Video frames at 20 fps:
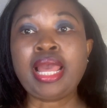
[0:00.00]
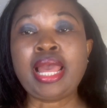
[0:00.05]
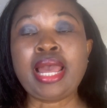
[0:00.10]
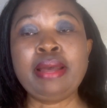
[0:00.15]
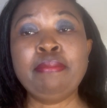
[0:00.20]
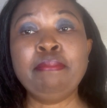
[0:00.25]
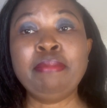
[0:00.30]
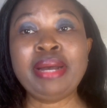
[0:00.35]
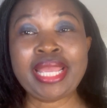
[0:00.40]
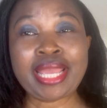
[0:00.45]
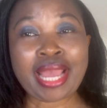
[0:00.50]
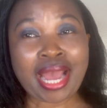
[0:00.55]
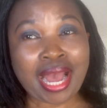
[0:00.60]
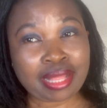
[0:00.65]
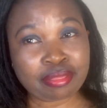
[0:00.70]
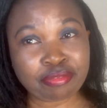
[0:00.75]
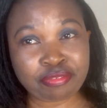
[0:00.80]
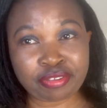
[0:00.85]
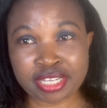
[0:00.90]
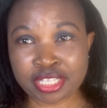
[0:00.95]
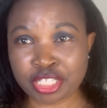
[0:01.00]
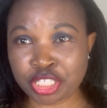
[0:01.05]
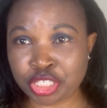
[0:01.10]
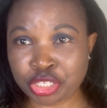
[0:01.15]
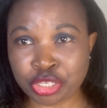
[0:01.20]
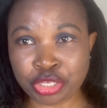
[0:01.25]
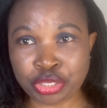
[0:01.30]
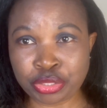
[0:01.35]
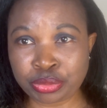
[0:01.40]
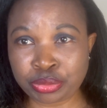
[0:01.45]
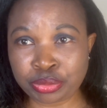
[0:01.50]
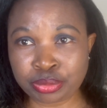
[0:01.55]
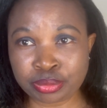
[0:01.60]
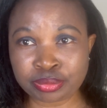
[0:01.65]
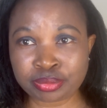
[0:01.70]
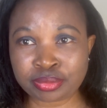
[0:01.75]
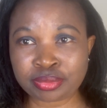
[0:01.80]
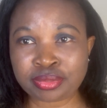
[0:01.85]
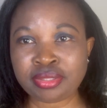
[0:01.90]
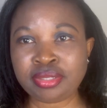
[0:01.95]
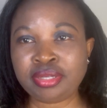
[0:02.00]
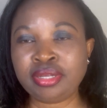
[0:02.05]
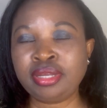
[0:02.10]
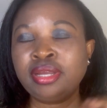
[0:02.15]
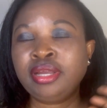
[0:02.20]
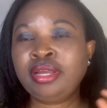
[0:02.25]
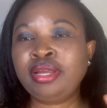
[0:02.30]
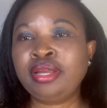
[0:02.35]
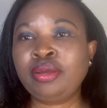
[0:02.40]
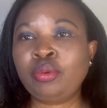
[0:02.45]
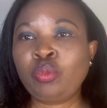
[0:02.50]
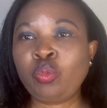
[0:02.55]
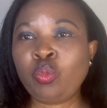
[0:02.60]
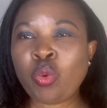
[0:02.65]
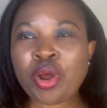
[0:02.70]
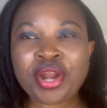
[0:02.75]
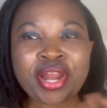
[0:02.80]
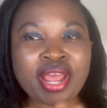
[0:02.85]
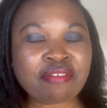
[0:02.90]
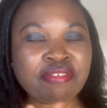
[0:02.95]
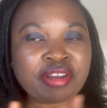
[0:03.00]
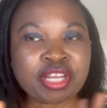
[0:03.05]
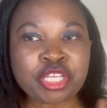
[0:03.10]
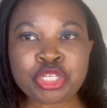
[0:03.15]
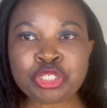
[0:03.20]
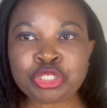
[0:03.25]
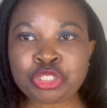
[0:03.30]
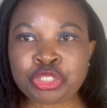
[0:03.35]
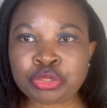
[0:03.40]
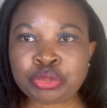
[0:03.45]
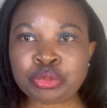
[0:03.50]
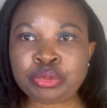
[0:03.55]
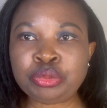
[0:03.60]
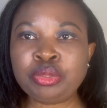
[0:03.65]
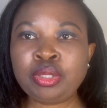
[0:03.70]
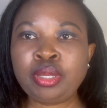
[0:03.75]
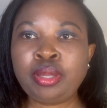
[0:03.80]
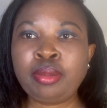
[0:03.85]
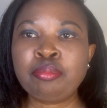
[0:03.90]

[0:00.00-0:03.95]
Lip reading: And my advice to you, whatever you do,